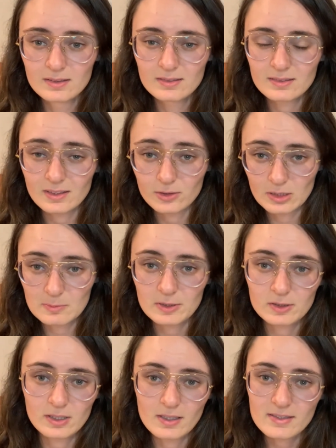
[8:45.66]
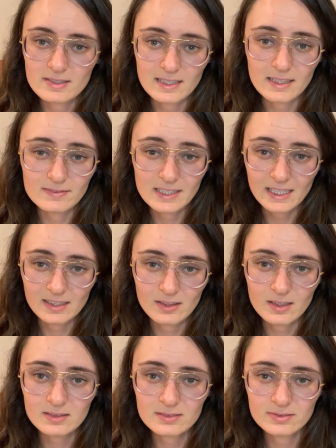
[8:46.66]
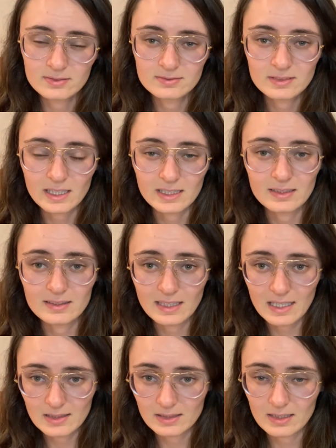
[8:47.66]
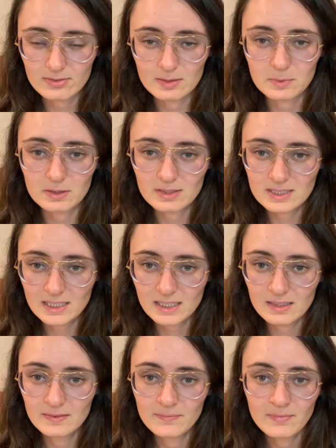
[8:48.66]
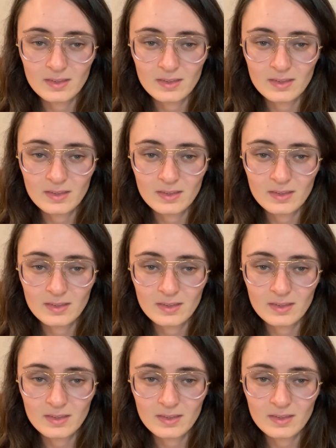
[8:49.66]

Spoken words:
the cryptocurrencies that have taken off and that are definitely more risky,